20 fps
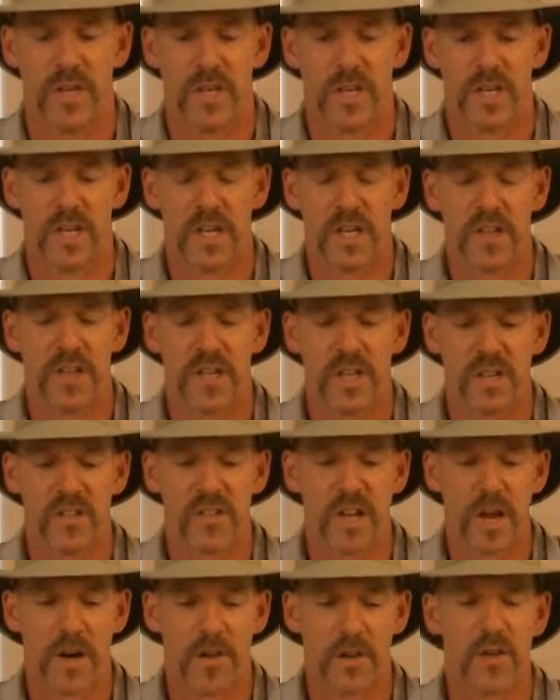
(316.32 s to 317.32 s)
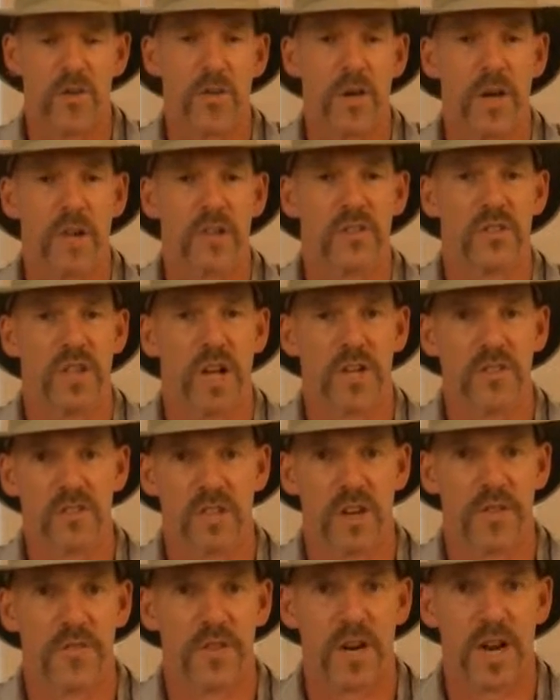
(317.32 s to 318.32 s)
anything that's out on the trail is not
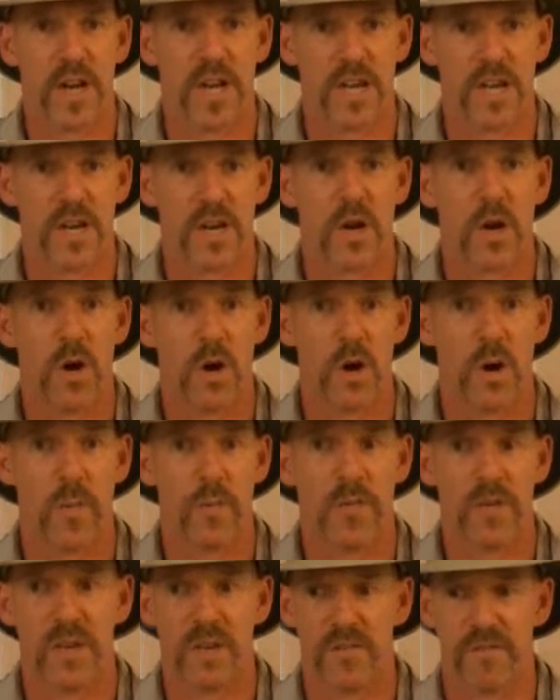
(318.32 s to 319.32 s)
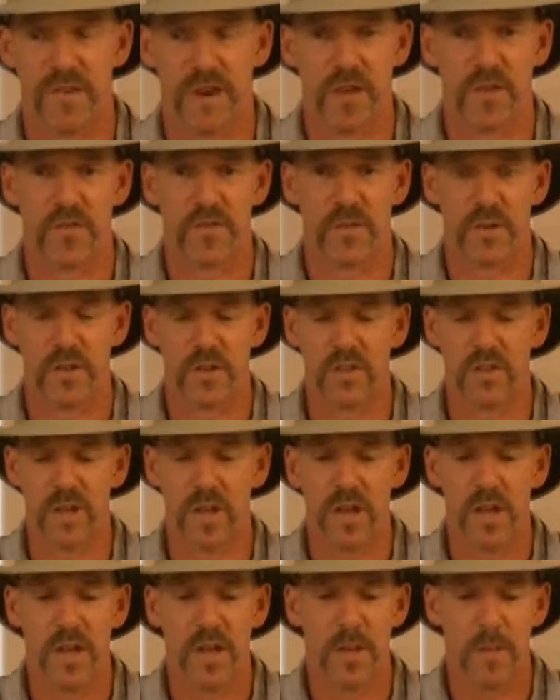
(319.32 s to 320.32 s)
stuff that I eat at home, and vice versa.
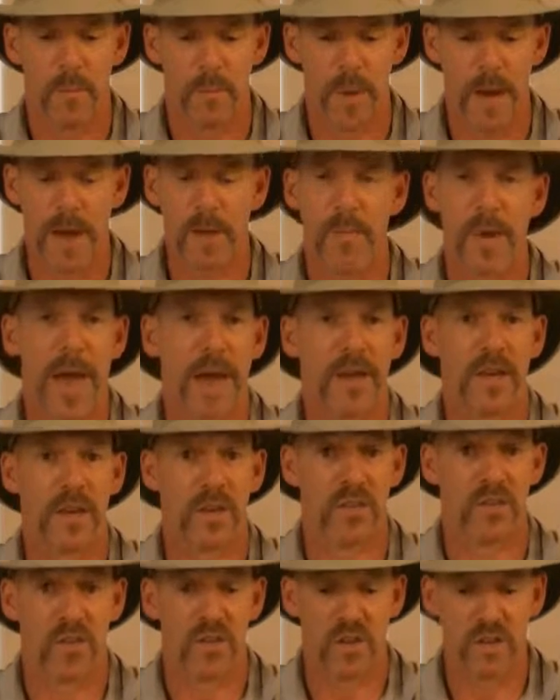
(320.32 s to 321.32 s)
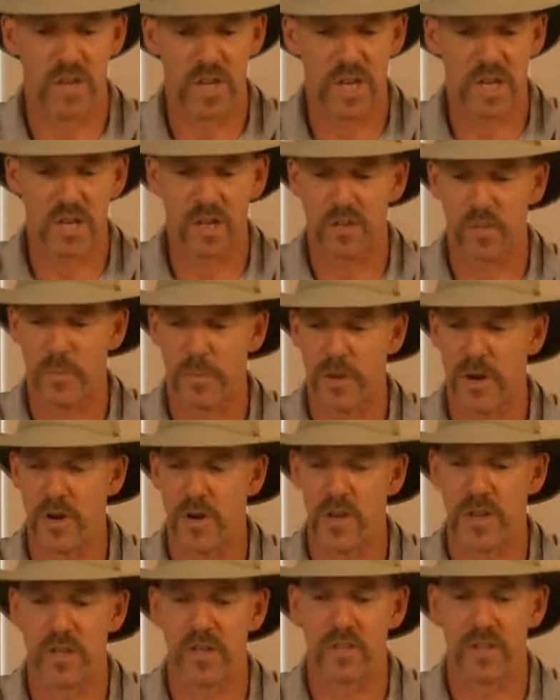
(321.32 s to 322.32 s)
Backpacking is a unique
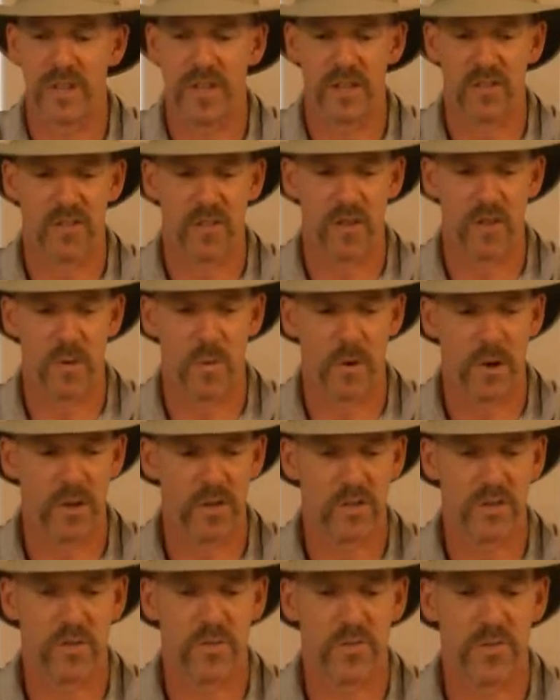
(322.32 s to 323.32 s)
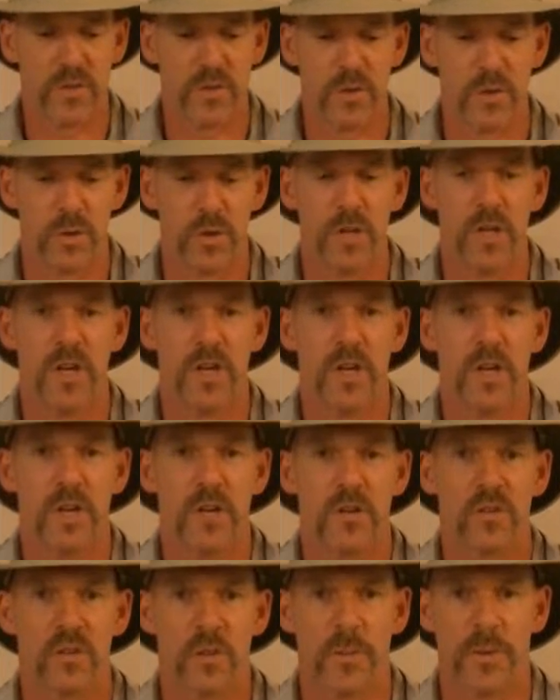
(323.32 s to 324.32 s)
experience, and so you want your food
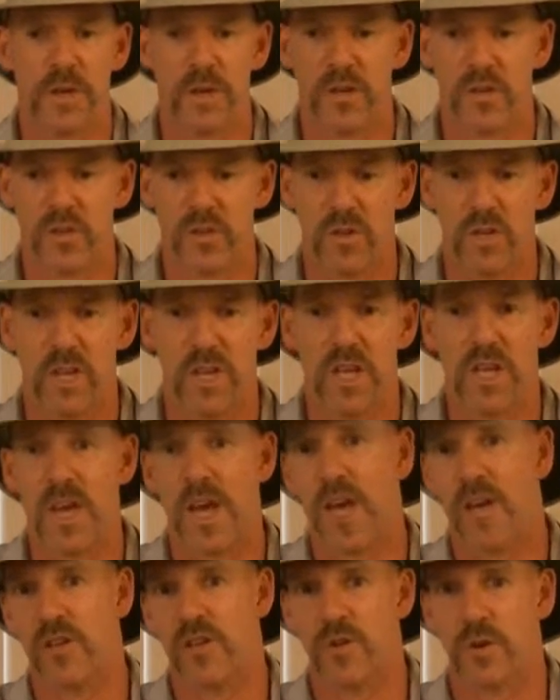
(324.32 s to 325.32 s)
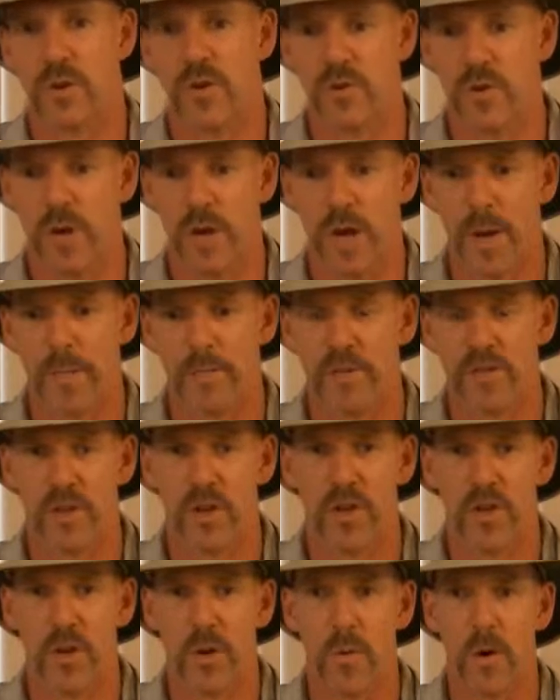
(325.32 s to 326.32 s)
to be as unique as your trip. So
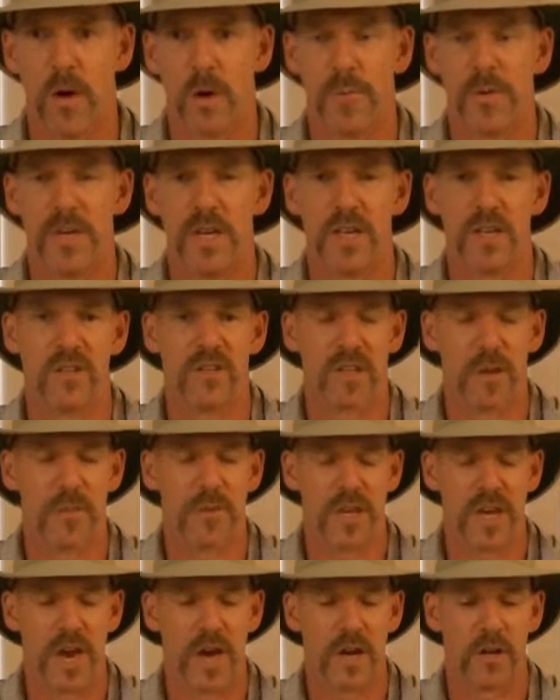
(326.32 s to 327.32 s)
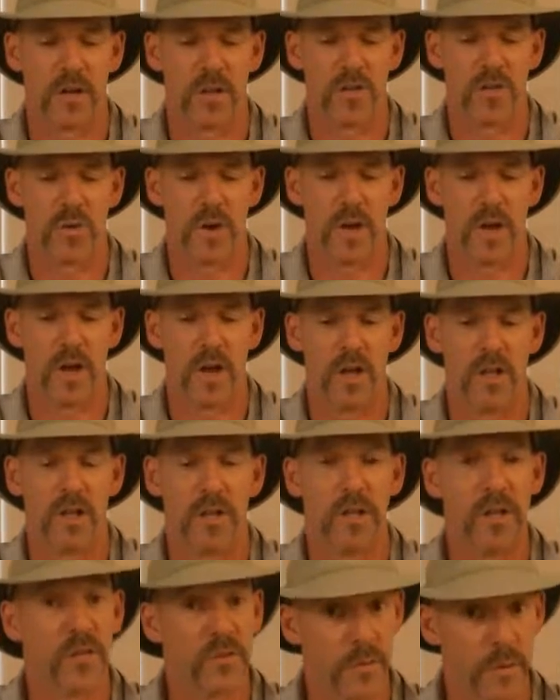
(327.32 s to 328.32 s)
you don't want to be eating something out on the trail,
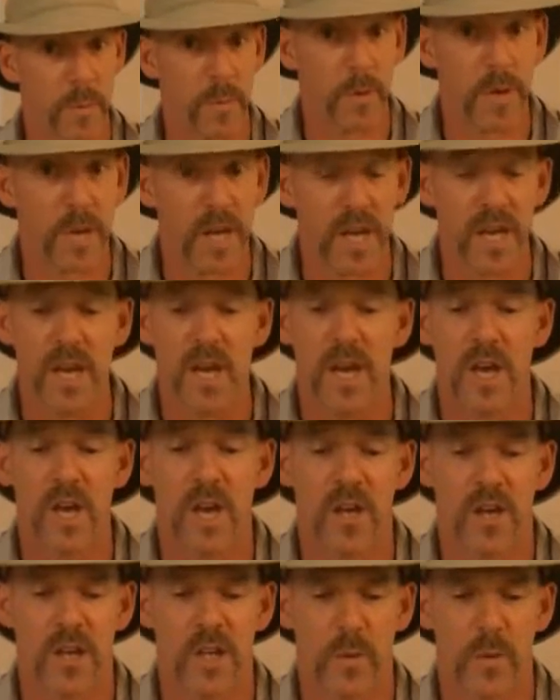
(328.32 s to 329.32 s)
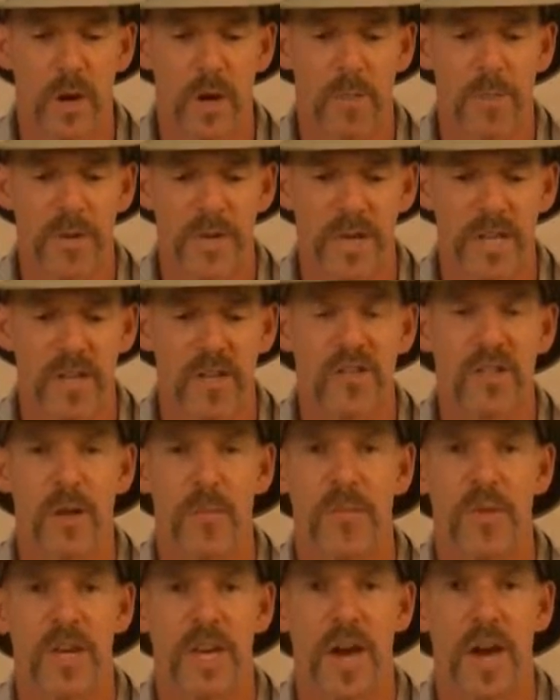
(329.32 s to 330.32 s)
at least for me, you don't want to be eating
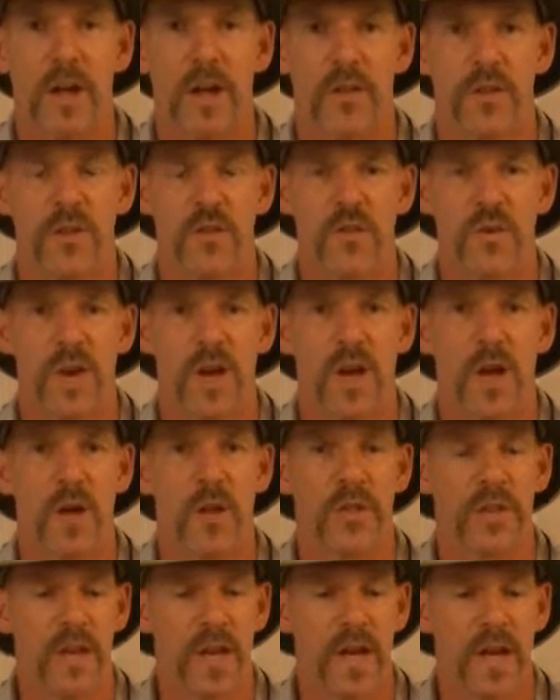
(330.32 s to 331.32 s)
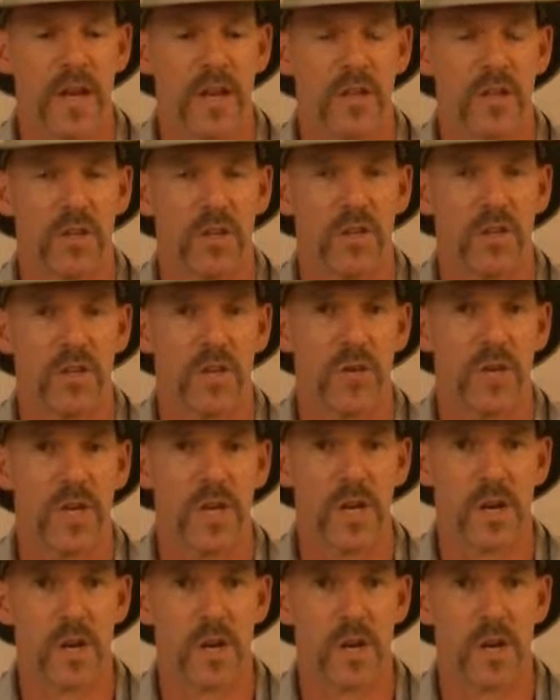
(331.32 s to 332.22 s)
something out on the trail that you eat at